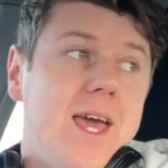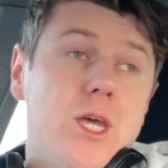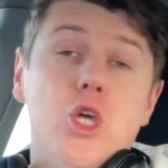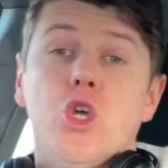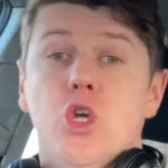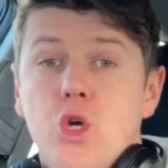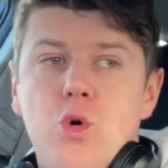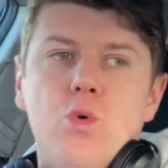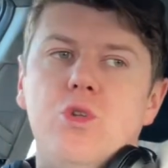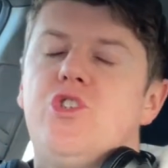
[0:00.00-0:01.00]
a
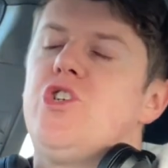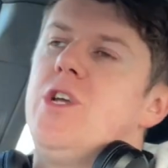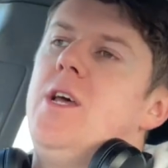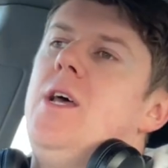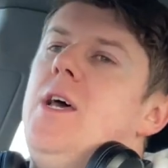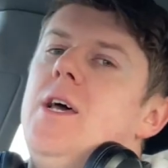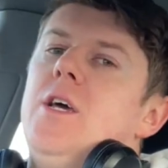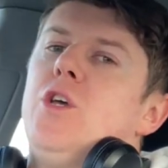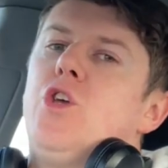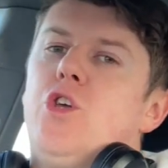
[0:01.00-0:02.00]
huge,
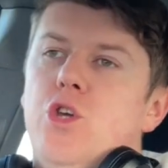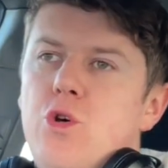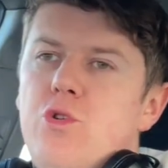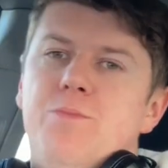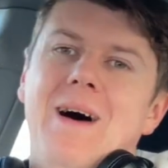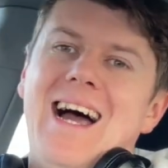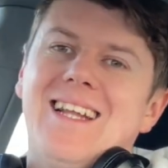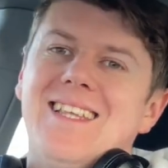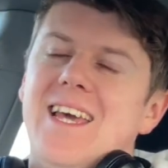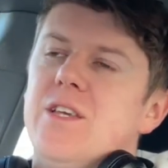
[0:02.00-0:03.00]
huge
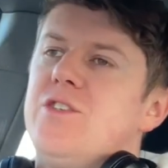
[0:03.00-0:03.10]
back day.